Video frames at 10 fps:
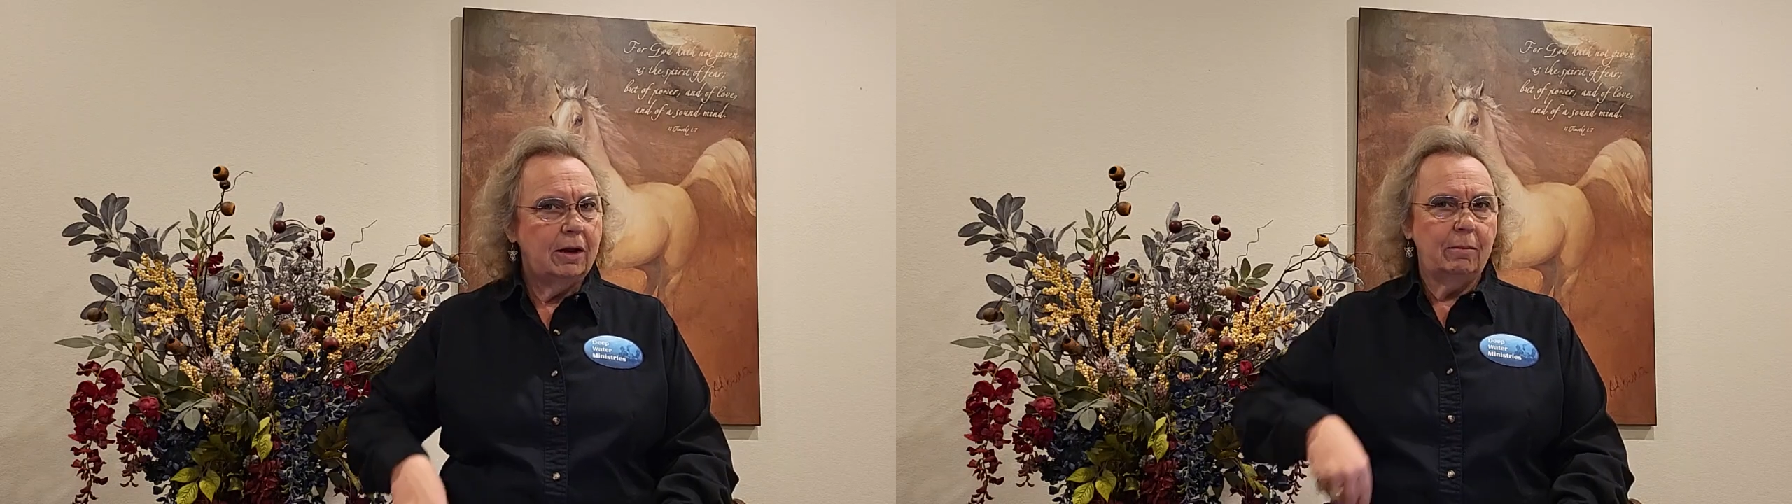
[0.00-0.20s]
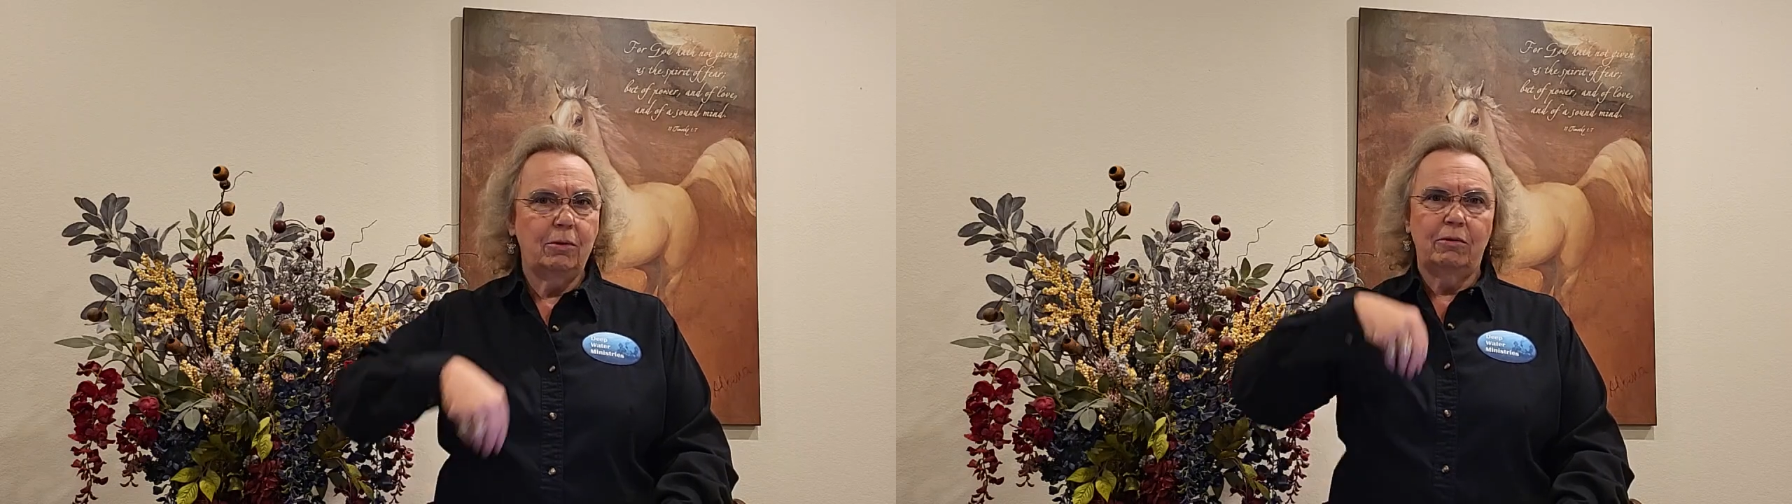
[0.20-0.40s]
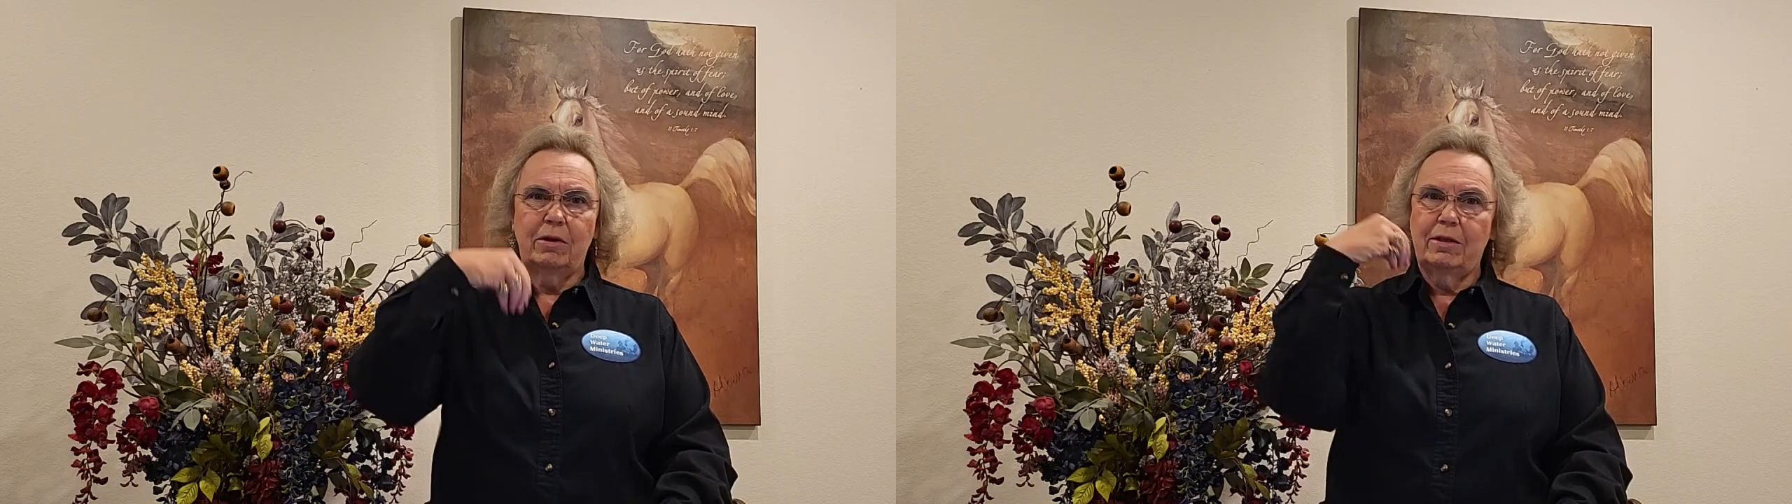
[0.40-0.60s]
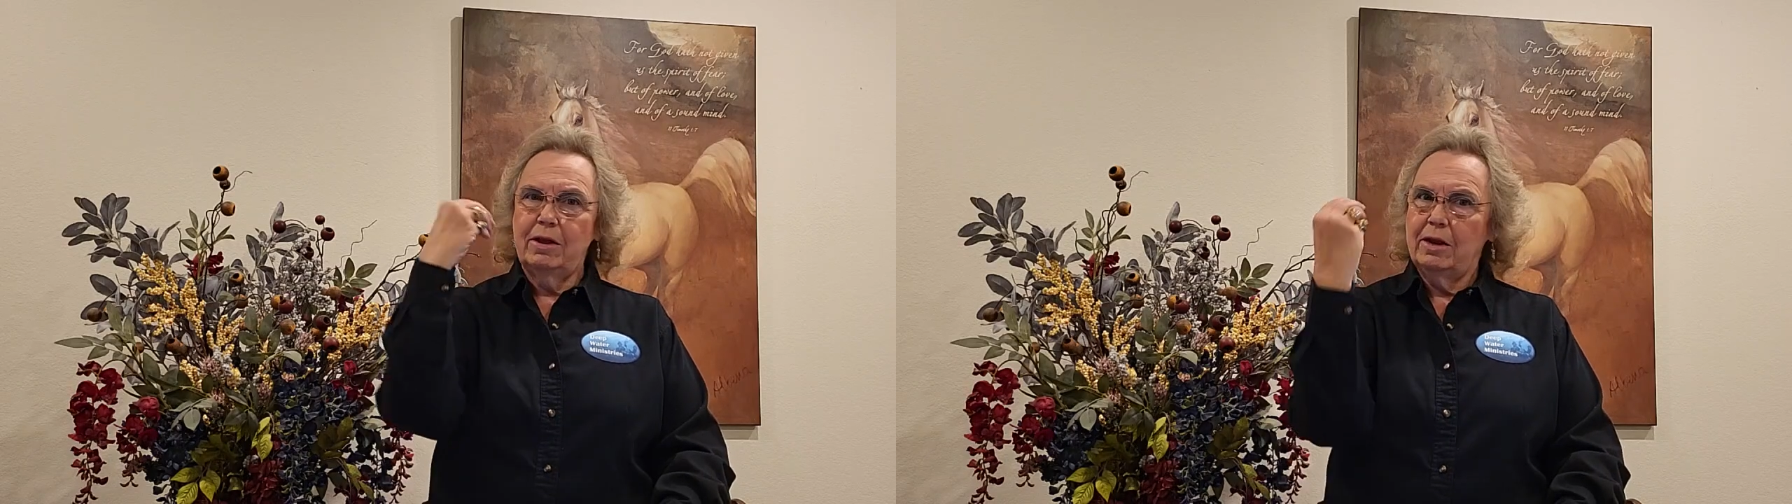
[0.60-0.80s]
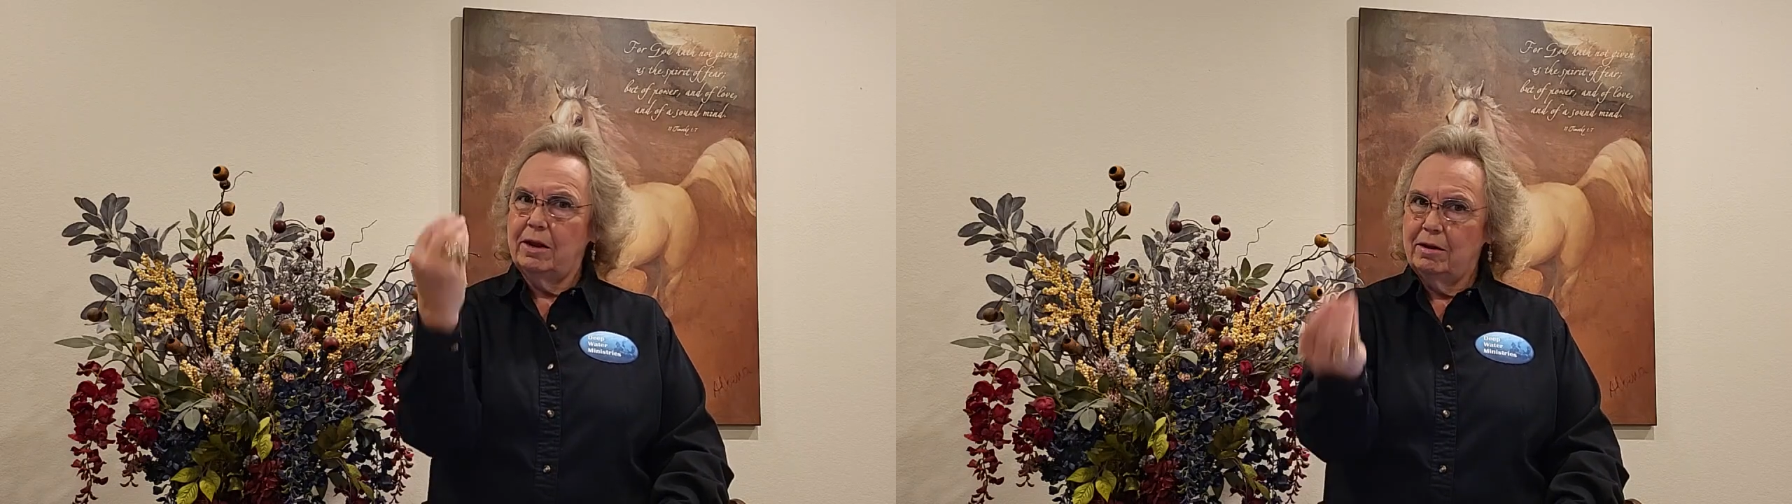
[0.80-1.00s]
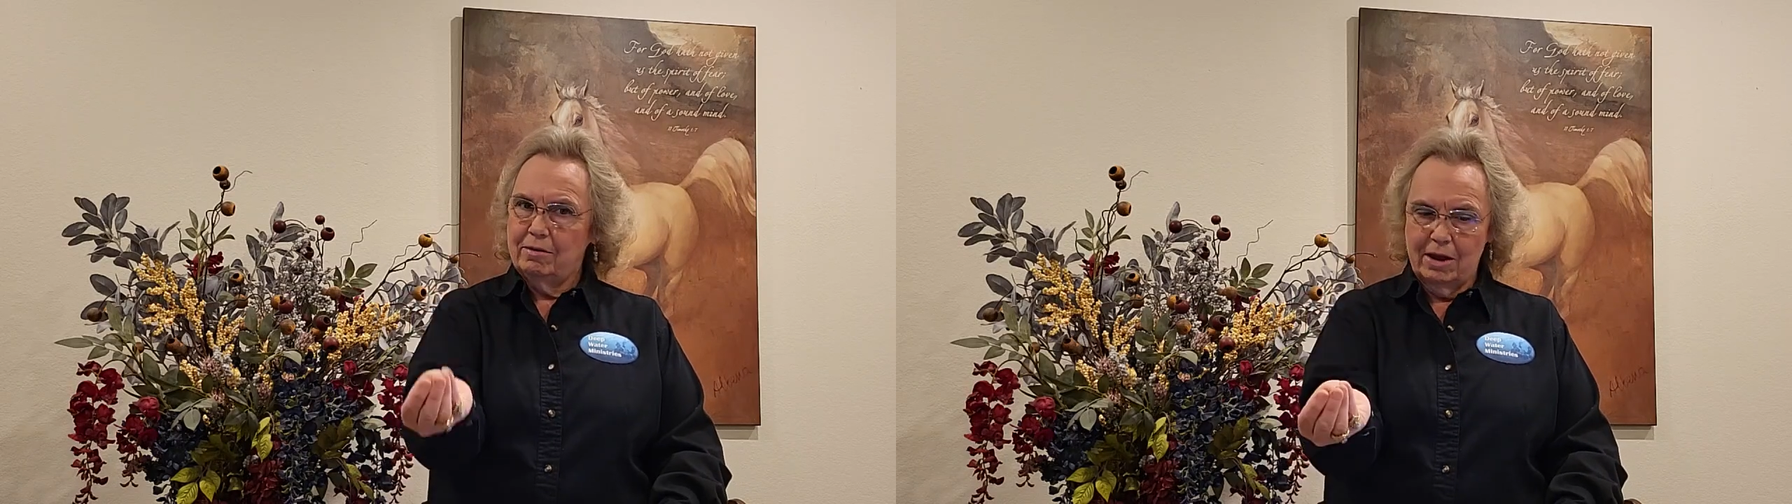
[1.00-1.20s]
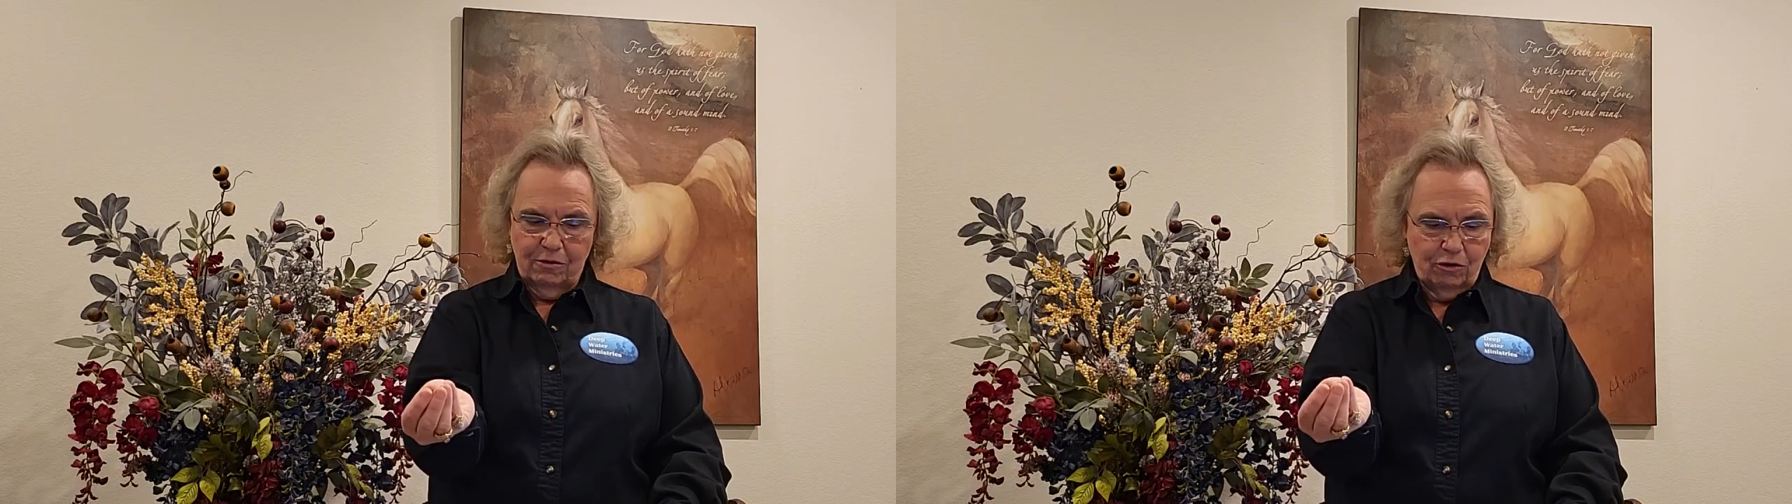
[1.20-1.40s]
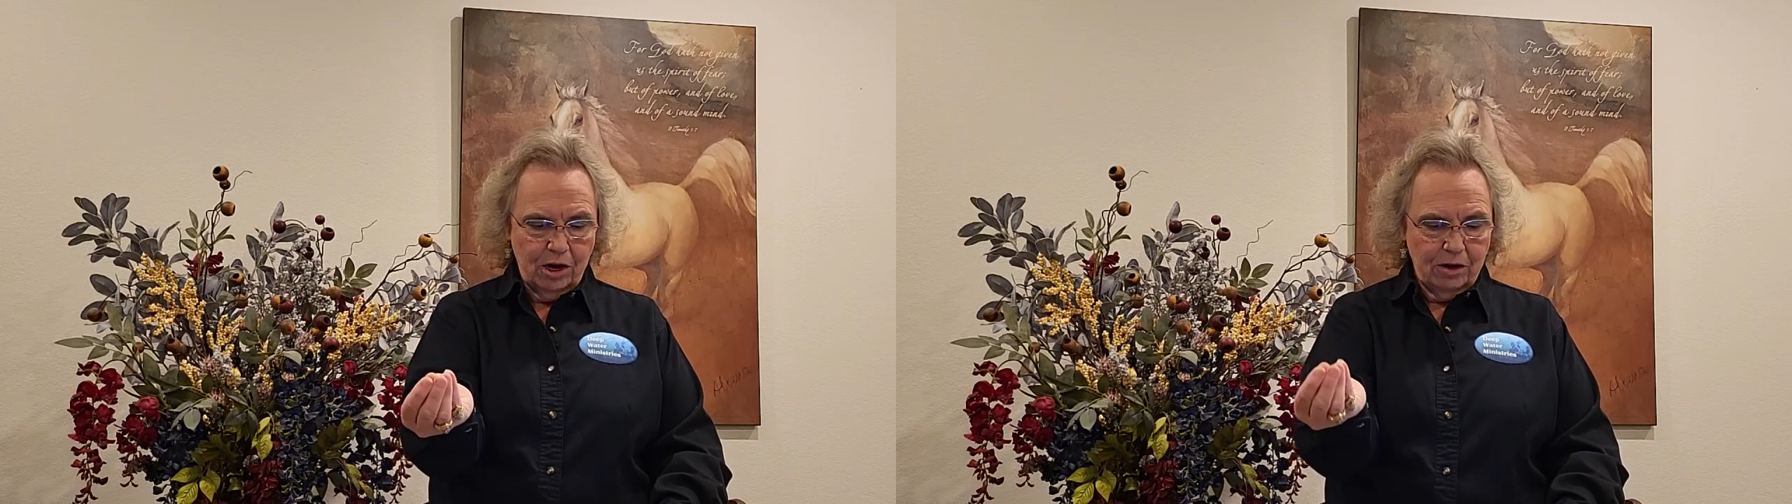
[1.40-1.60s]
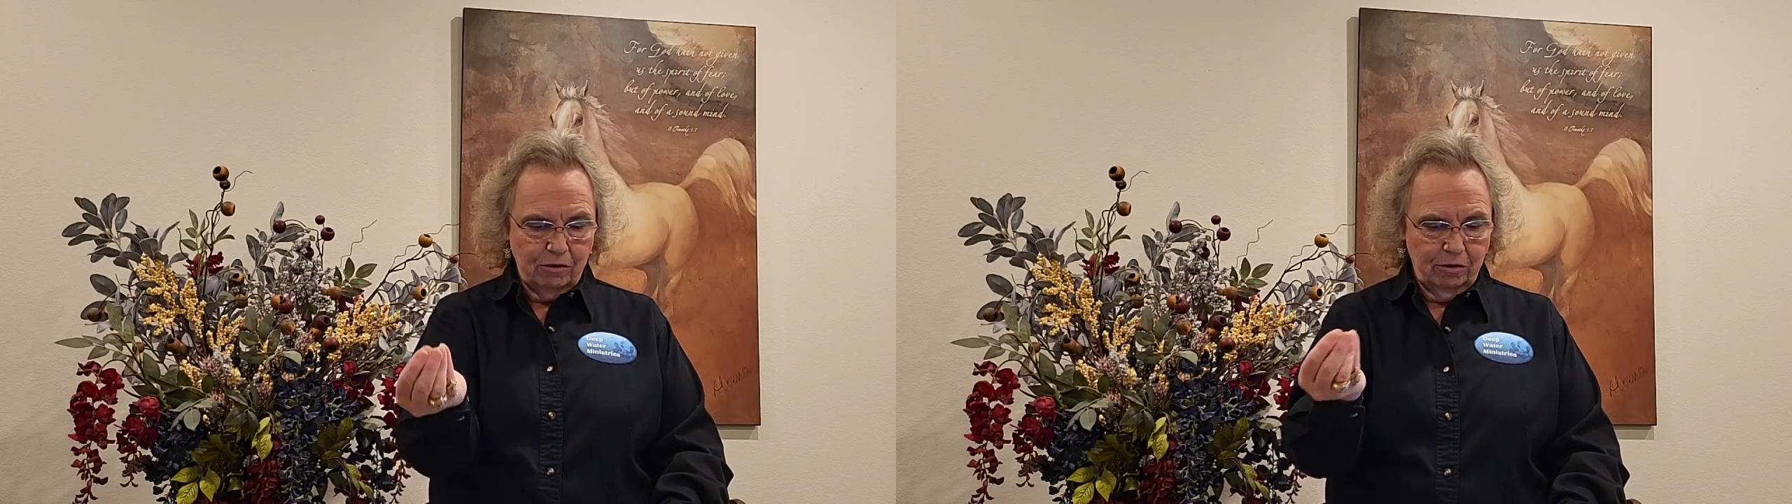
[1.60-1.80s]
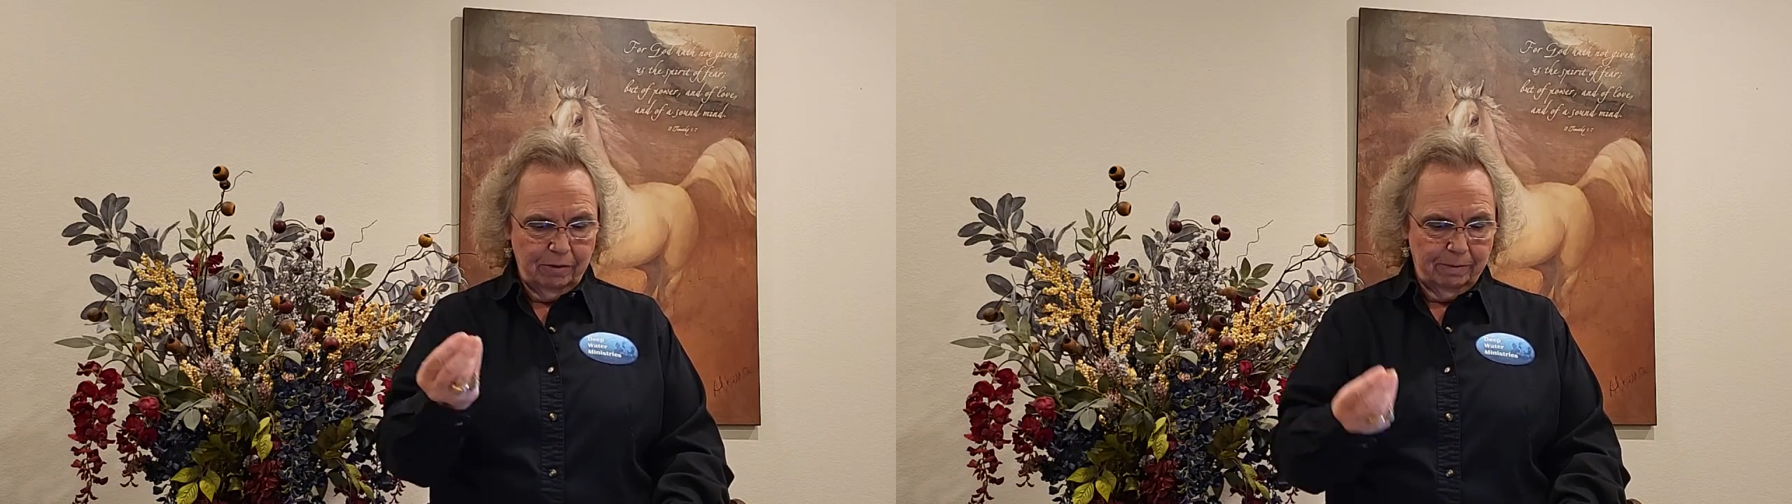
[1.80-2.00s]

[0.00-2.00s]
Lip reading: and pulls out the exact change.